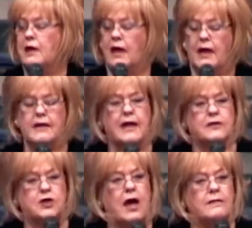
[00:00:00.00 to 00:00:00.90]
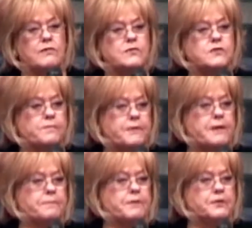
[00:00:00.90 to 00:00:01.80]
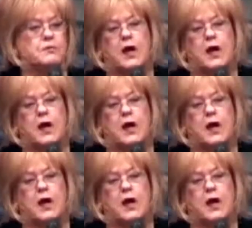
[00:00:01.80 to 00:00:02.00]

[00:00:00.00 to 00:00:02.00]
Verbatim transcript: And, and God wants a people to